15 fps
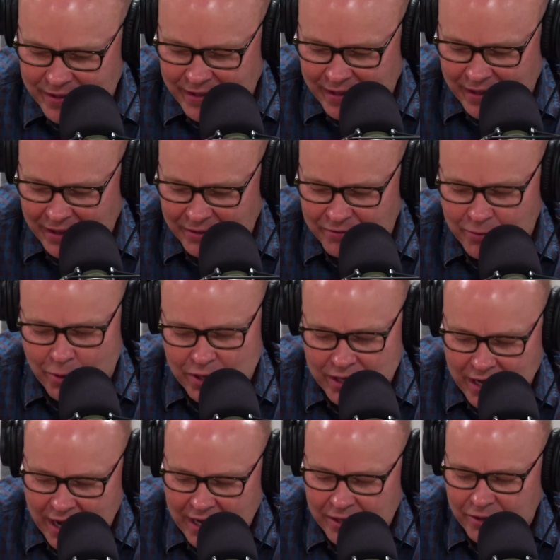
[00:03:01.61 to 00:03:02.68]
the
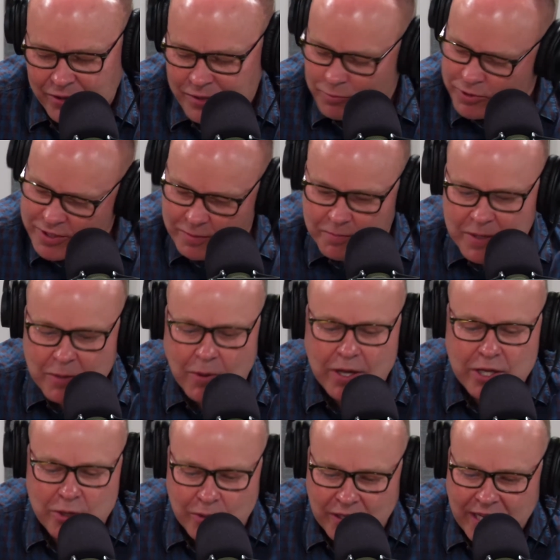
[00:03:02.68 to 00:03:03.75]
49ers, was at
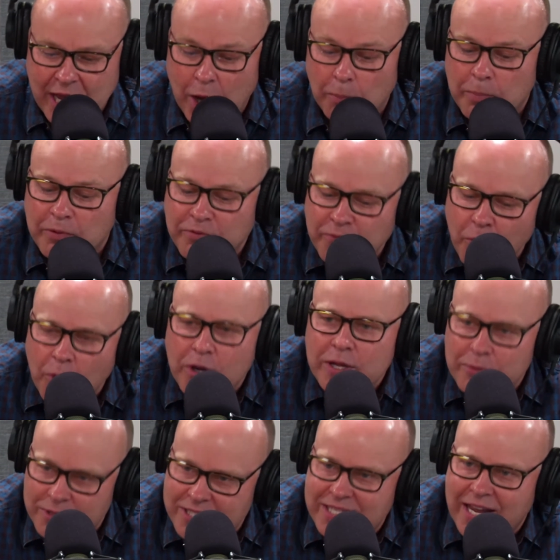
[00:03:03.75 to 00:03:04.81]
BYU and Cal before
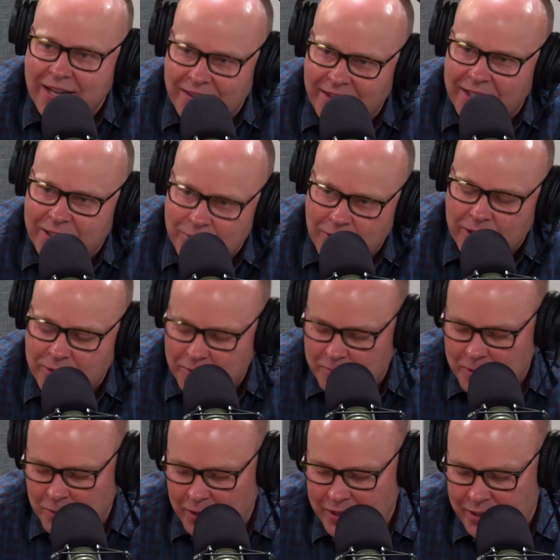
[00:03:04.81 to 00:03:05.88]
he was the athletic director at
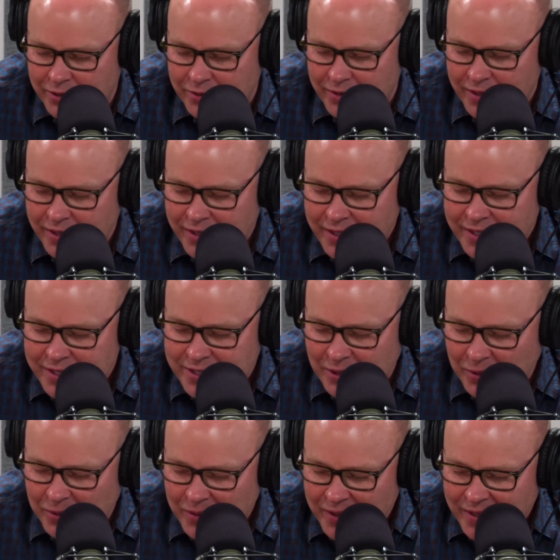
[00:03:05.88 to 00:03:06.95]
BYU.
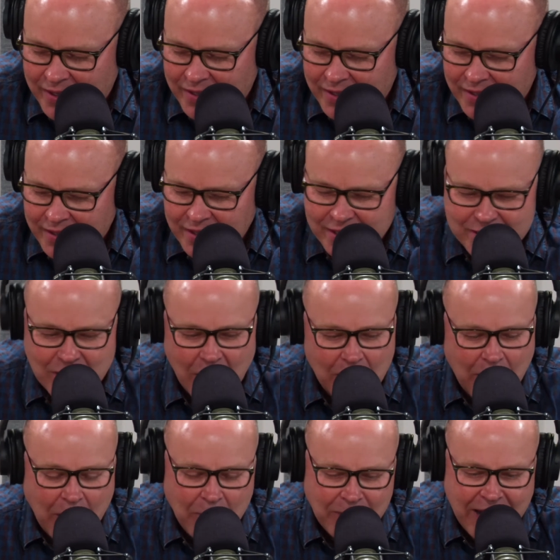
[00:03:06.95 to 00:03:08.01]
So,
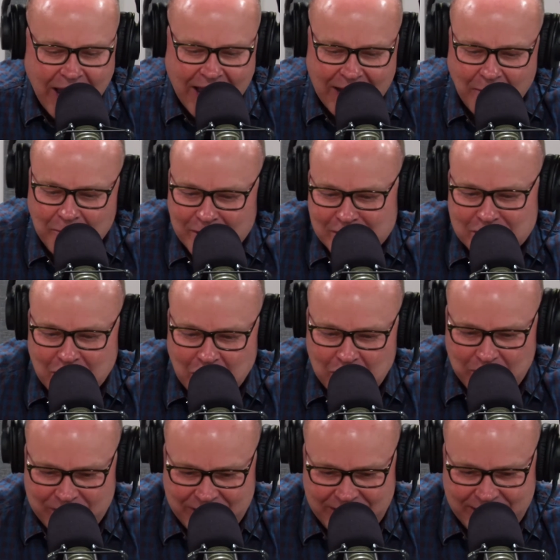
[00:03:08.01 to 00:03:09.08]
Tom, I want to
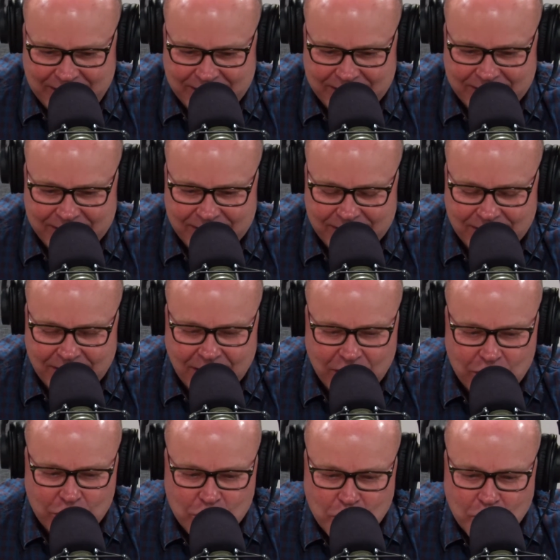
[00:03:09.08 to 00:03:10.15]
start with this.
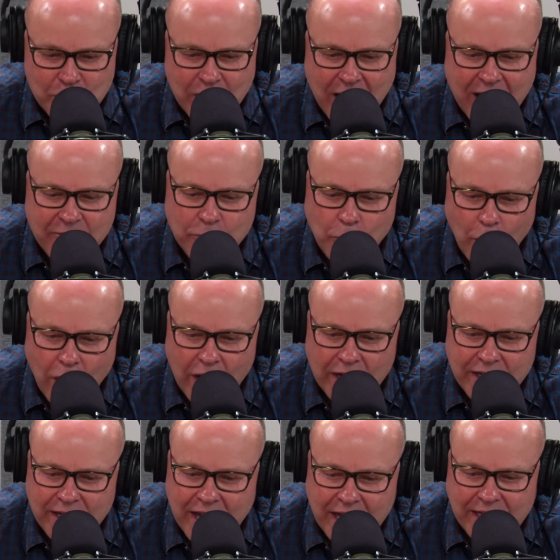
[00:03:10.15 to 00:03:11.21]
You have
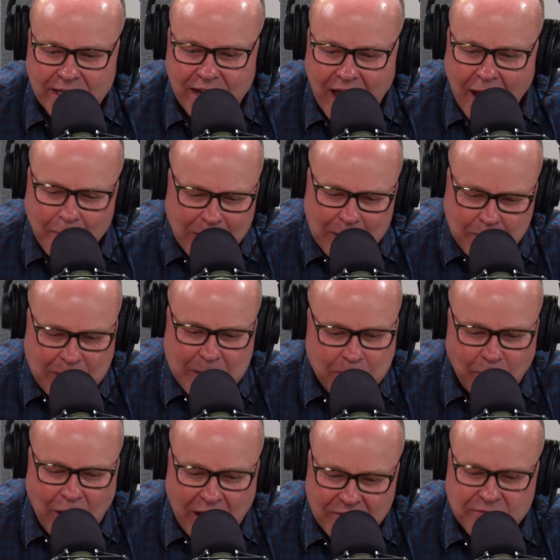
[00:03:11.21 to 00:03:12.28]
won, how many
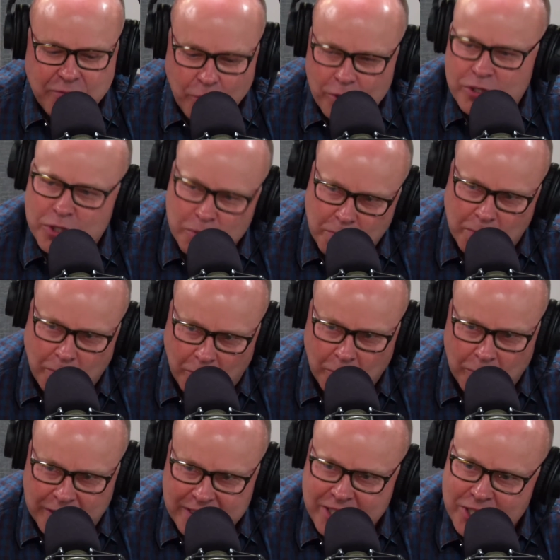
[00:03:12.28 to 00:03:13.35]
people have 4 Super Bowl
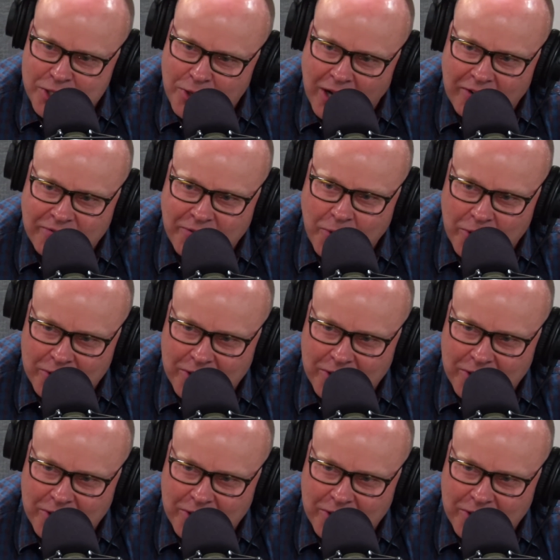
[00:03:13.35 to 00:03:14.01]
rings? Because you got a 4th